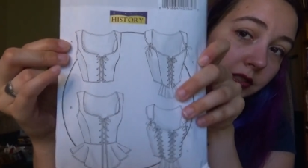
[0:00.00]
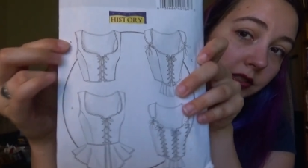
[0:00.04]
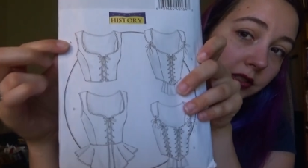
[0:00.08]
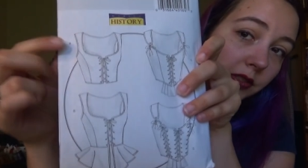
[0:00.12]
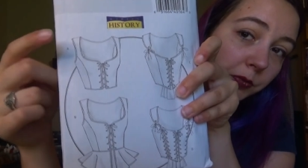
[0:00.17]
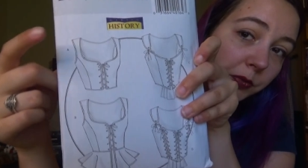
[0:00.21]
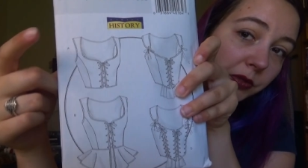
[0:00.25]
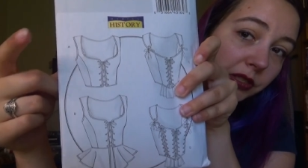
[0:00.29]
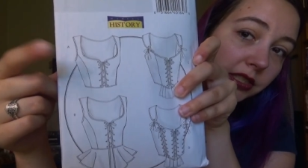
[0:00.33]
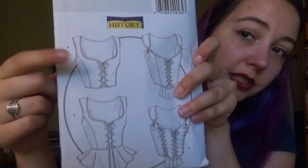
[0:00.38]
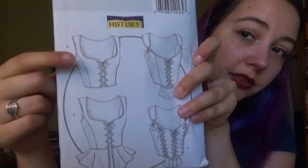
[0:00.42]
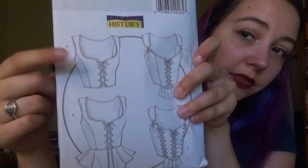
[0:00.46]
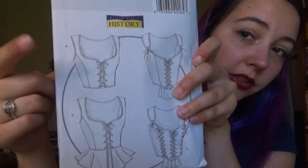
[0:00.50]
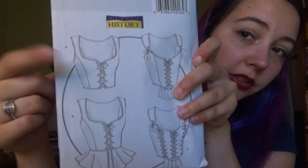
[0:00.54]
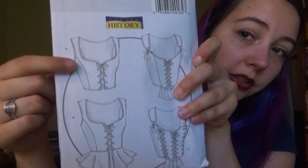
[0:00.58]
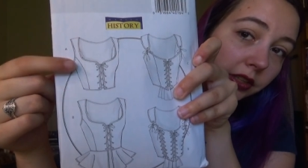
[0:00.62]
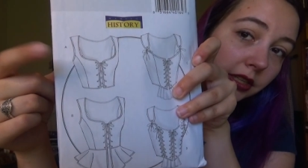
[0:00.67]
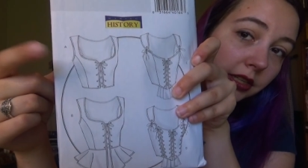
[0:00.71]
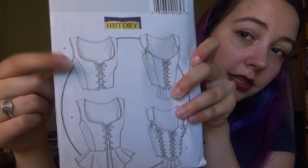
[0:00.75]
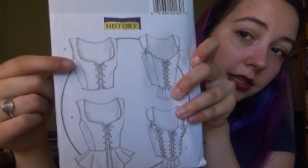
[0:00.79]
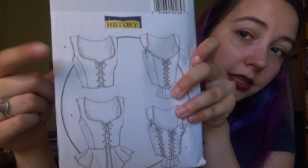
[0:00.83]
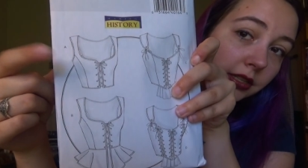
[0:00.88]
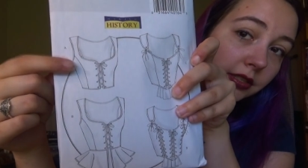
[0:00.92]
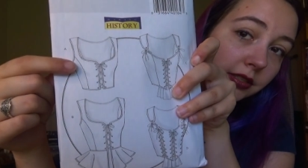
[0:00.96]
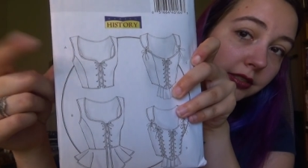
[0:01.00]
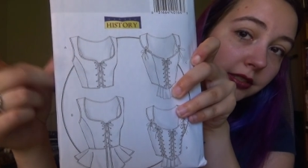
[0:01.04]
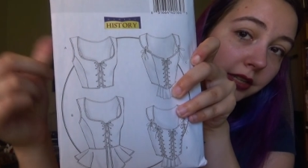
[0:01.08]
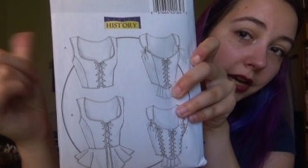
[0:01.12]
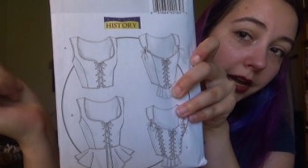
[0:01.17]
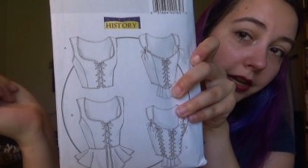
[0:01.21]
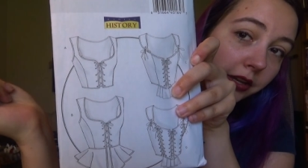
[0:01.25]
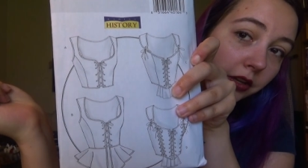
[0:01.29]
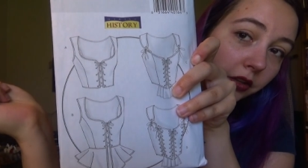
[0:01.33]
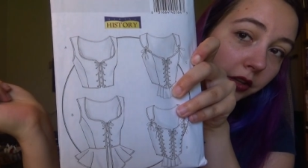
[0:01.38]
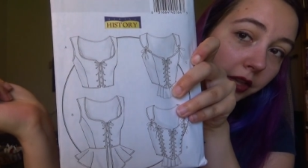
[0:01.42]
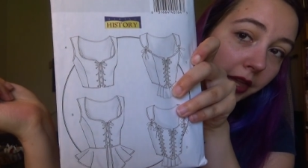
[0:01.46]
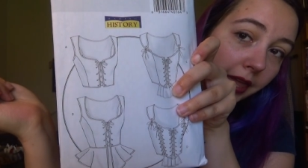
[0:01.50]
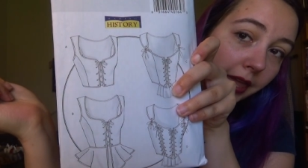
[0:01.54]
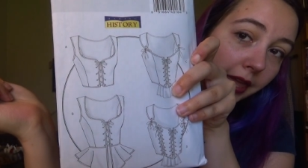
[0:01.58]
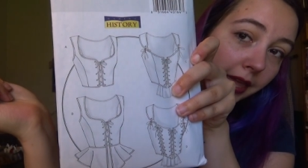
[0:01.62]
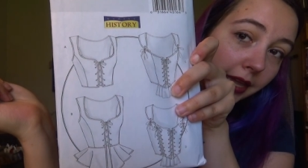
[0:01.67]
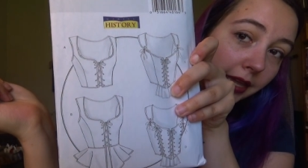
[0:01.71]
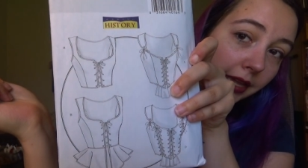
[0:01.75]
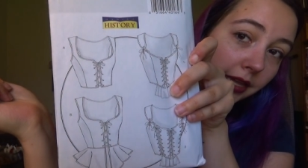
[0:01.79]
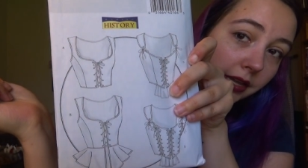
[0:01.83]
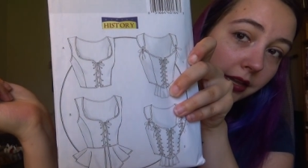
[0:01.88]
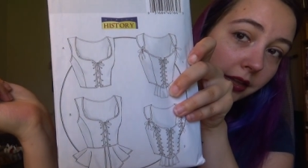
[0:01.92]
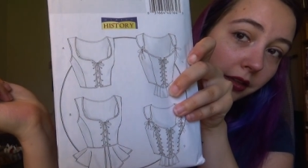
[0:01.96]
specifically style
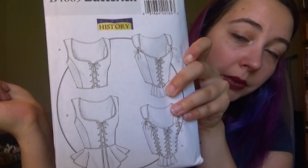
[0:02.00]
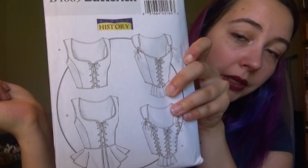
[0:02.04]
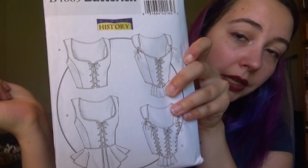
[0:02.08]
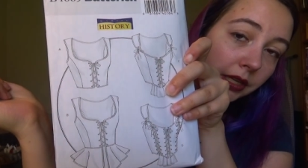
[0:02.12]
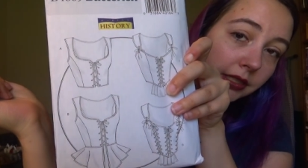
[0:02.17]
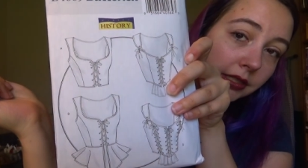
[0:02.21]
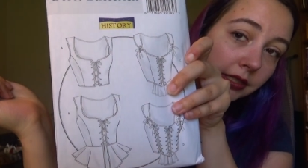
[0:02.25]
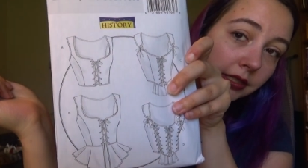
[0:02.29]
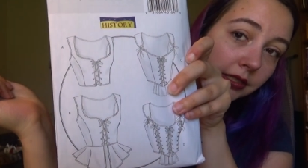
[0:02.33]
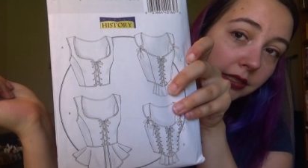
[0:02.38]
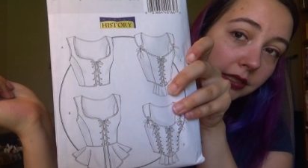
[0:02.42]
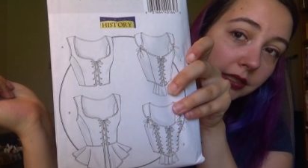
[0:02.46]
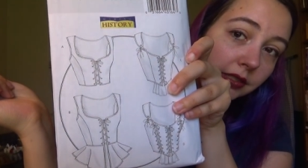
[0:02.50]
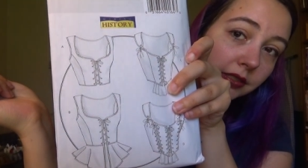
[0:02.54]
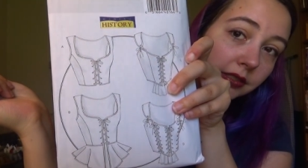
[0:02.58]
A, because it's the